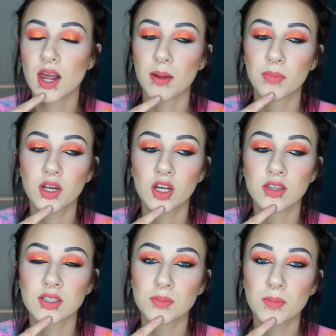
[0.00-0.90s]
and I put it
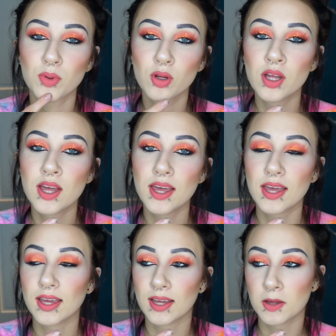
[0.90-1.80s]
on this pimple,
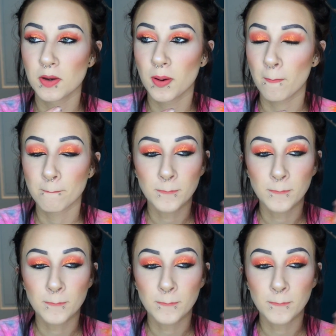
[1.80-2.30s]
and